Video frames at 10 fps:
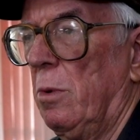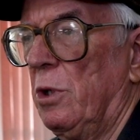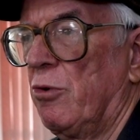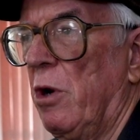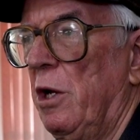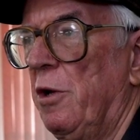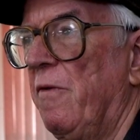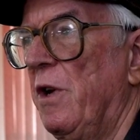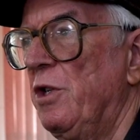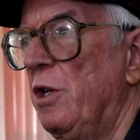Australian
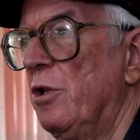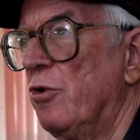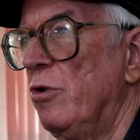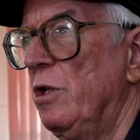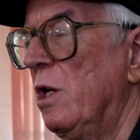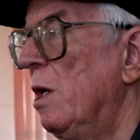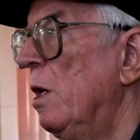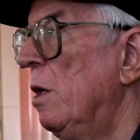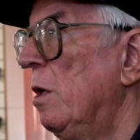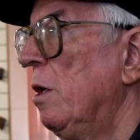Defence Industries
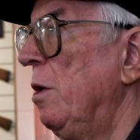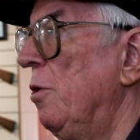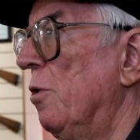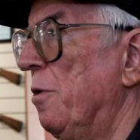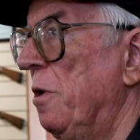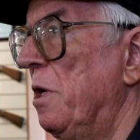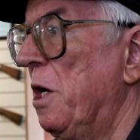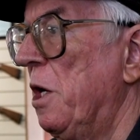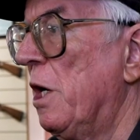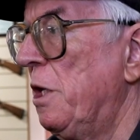in
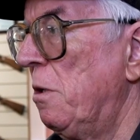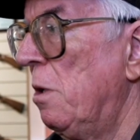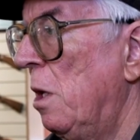1988,